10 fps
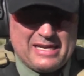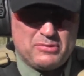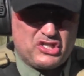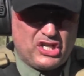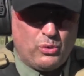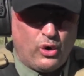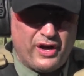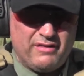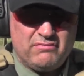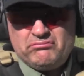
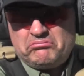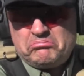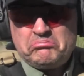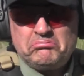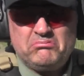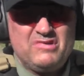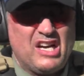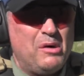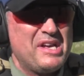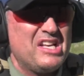MC1,
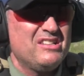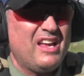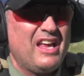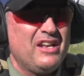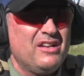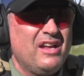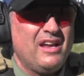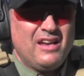tell me in